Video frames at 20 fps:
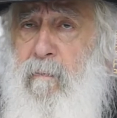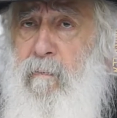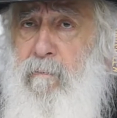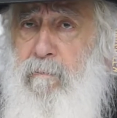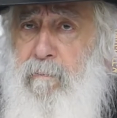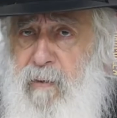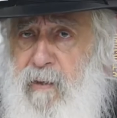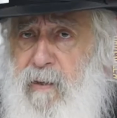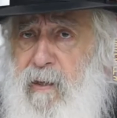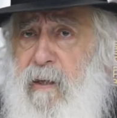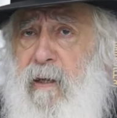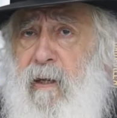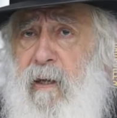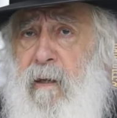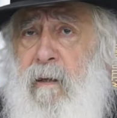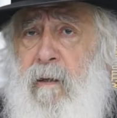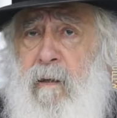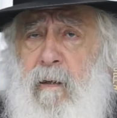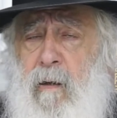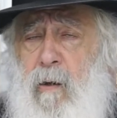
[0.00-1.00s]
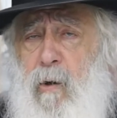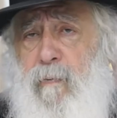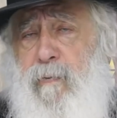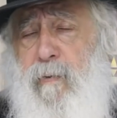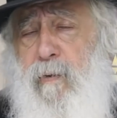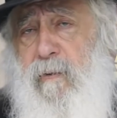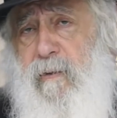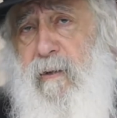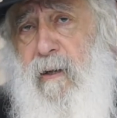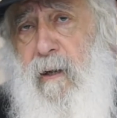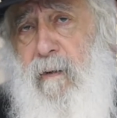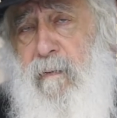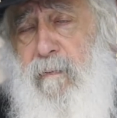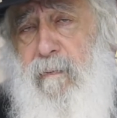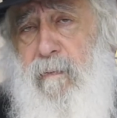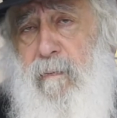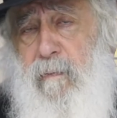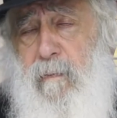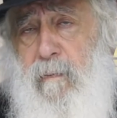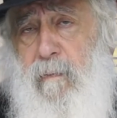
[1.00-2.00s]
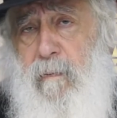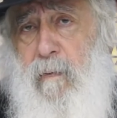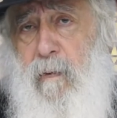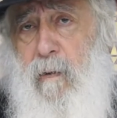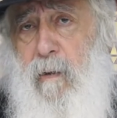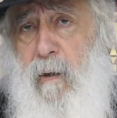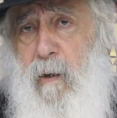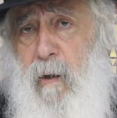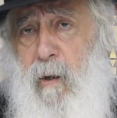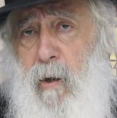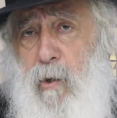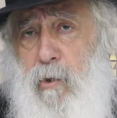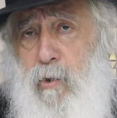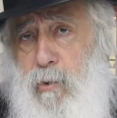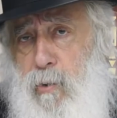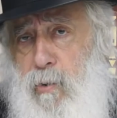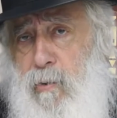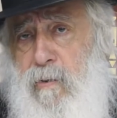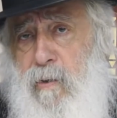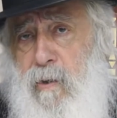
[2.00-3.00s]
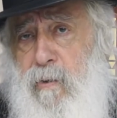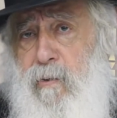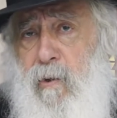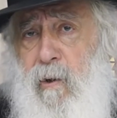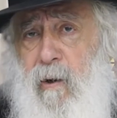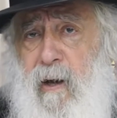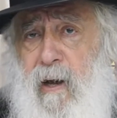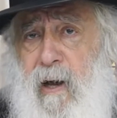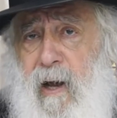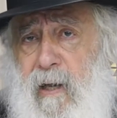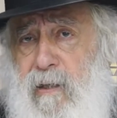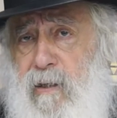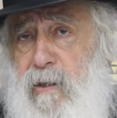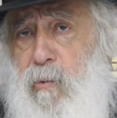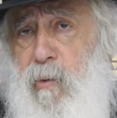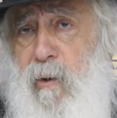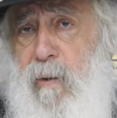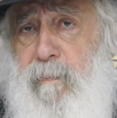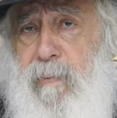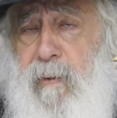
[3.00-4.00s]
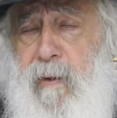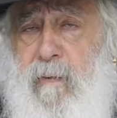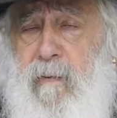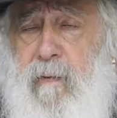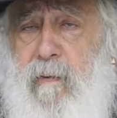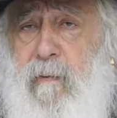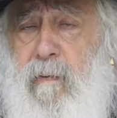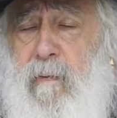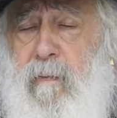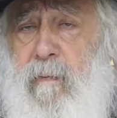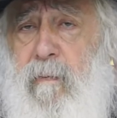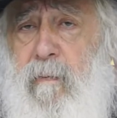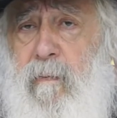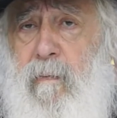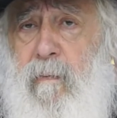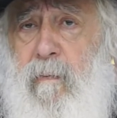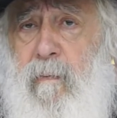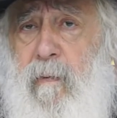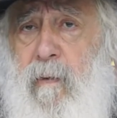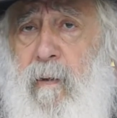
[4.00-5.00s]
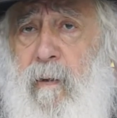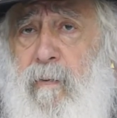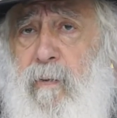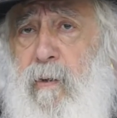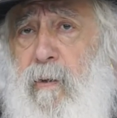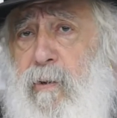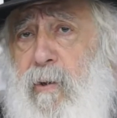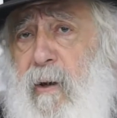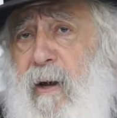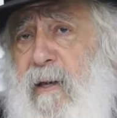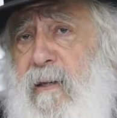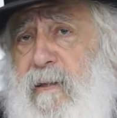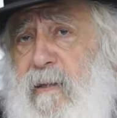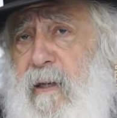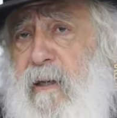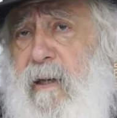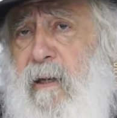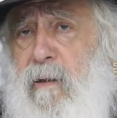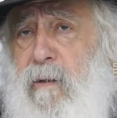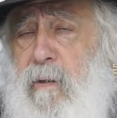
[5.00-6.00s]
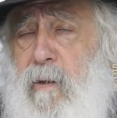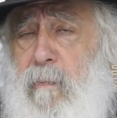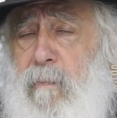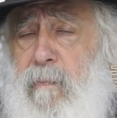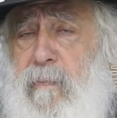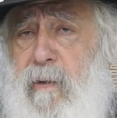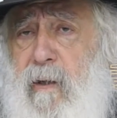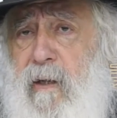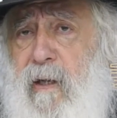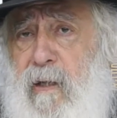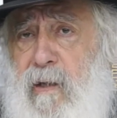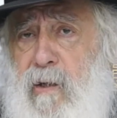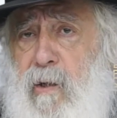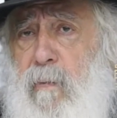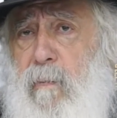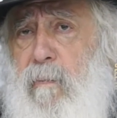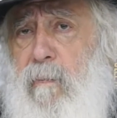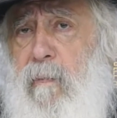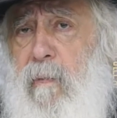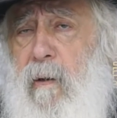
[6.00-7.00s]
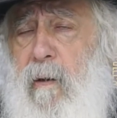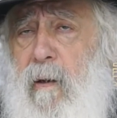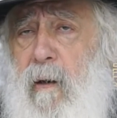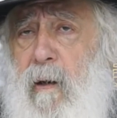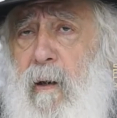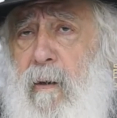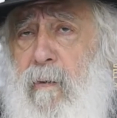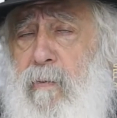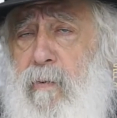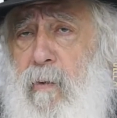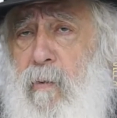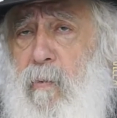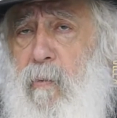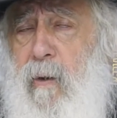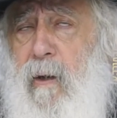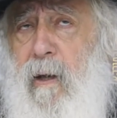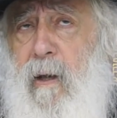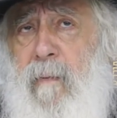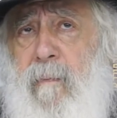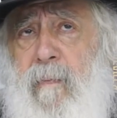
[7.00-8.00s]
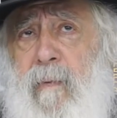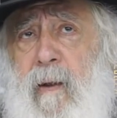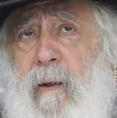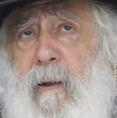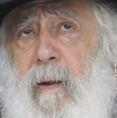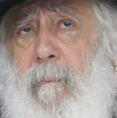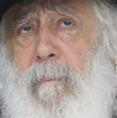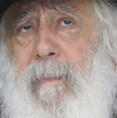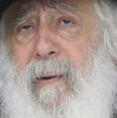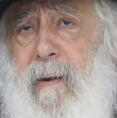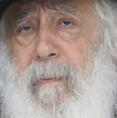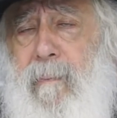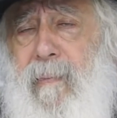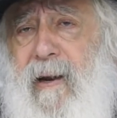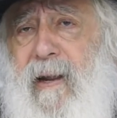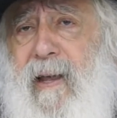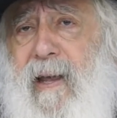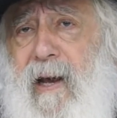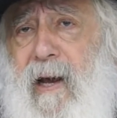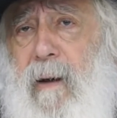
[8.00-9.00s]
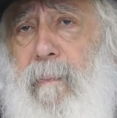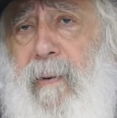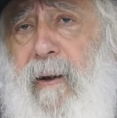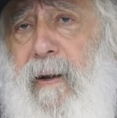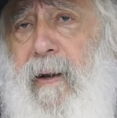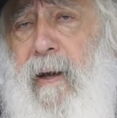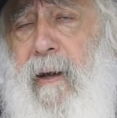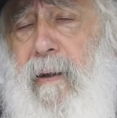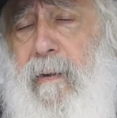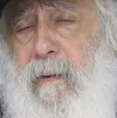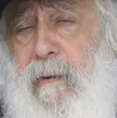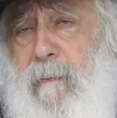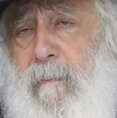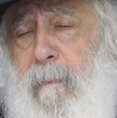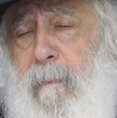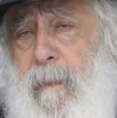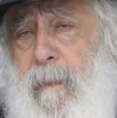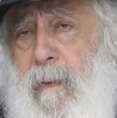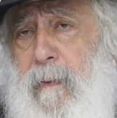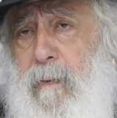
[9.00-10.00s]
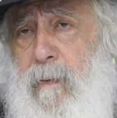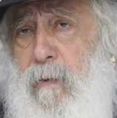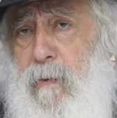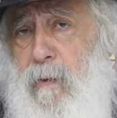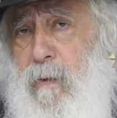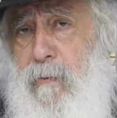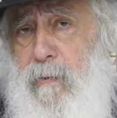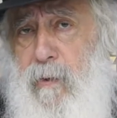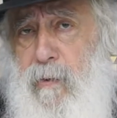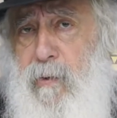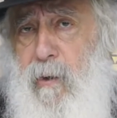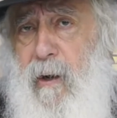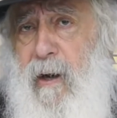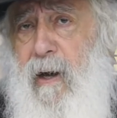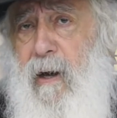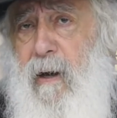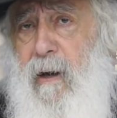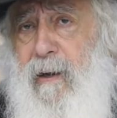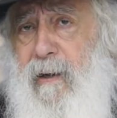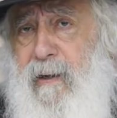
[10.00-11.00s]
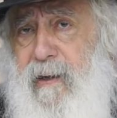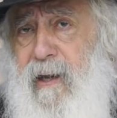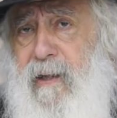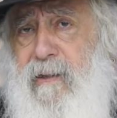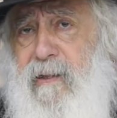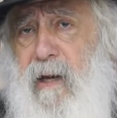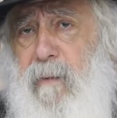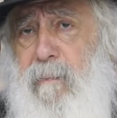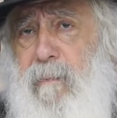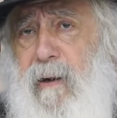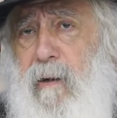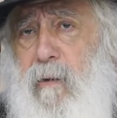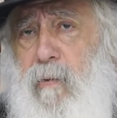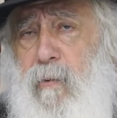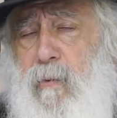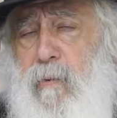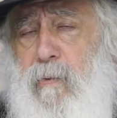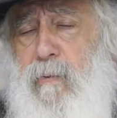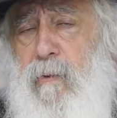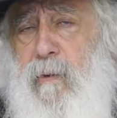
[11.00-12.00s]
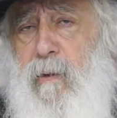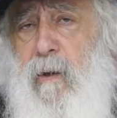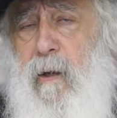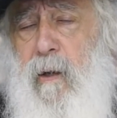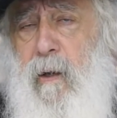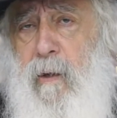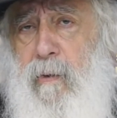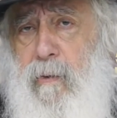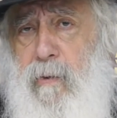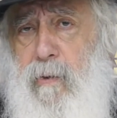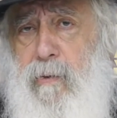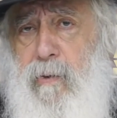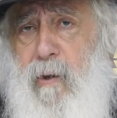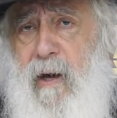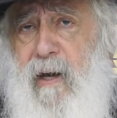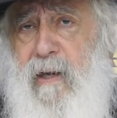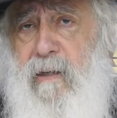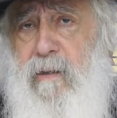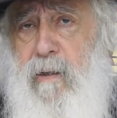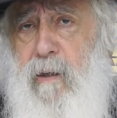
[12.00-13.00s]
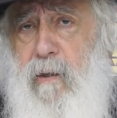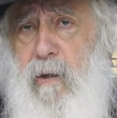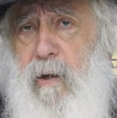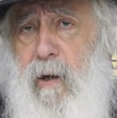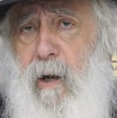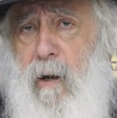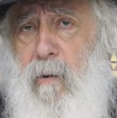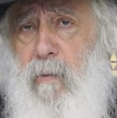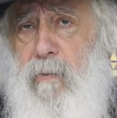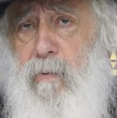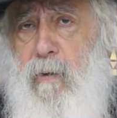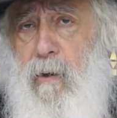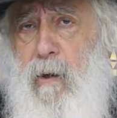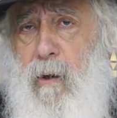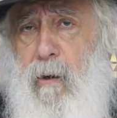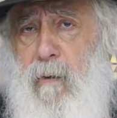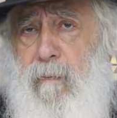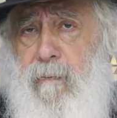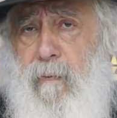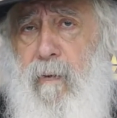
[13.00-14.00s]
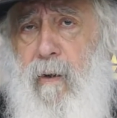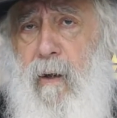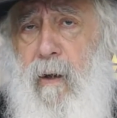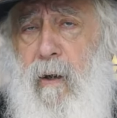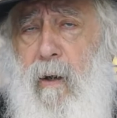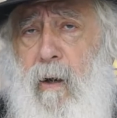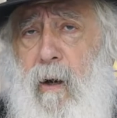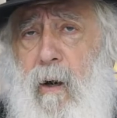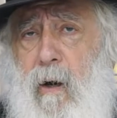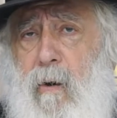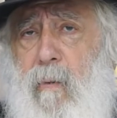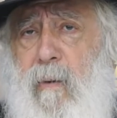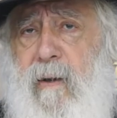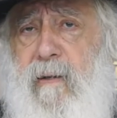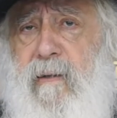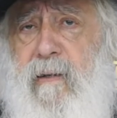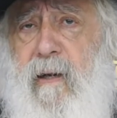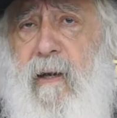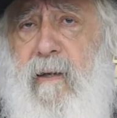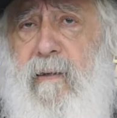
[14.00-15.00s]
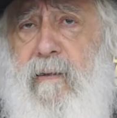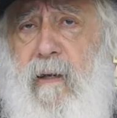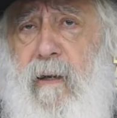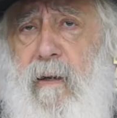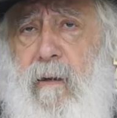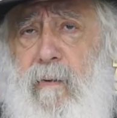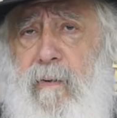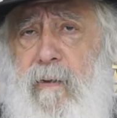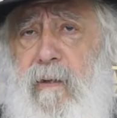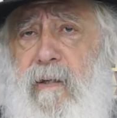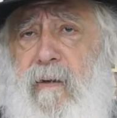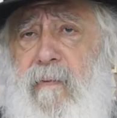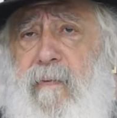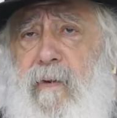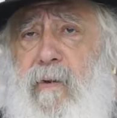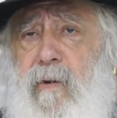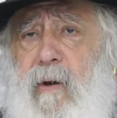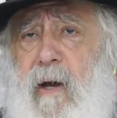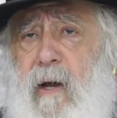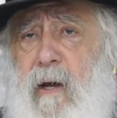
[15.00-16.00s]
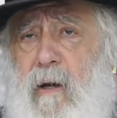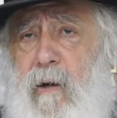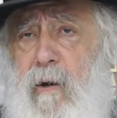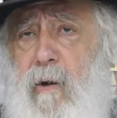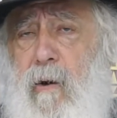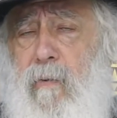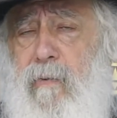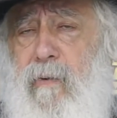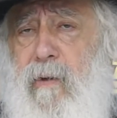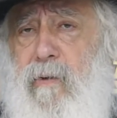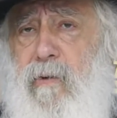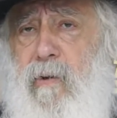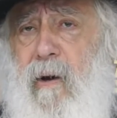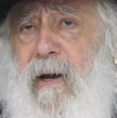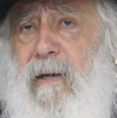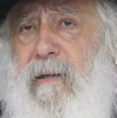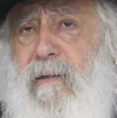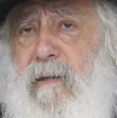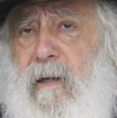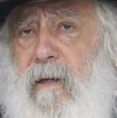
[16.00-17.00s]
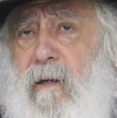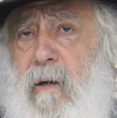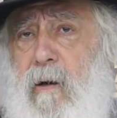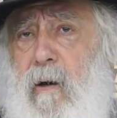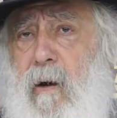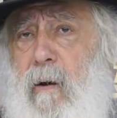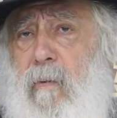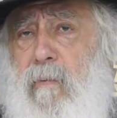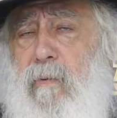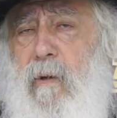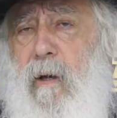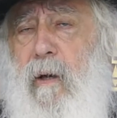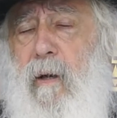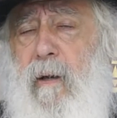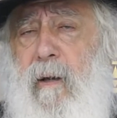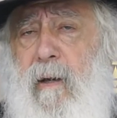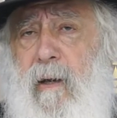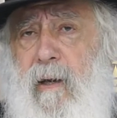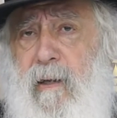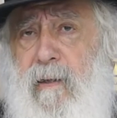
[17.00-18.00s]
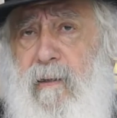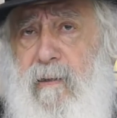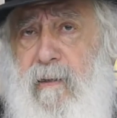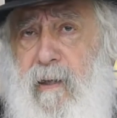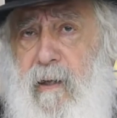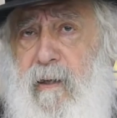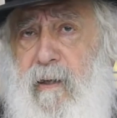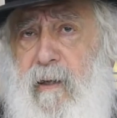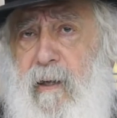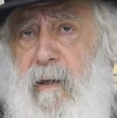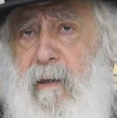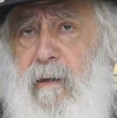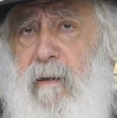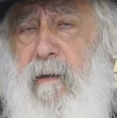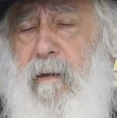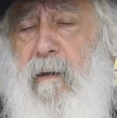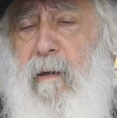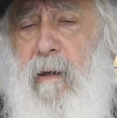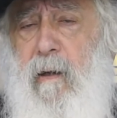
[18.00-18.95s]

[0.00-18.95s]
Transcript: Be the king of yourself. Use the Torah as a weapon. The Torah is the kingdom. The kingdom, Malchi Rabbanan. You know, the Torah, Keter Malchut. The Torah is the crown of, always there is on the Sefer Torah a crown. The Torah is the crown, it's the king.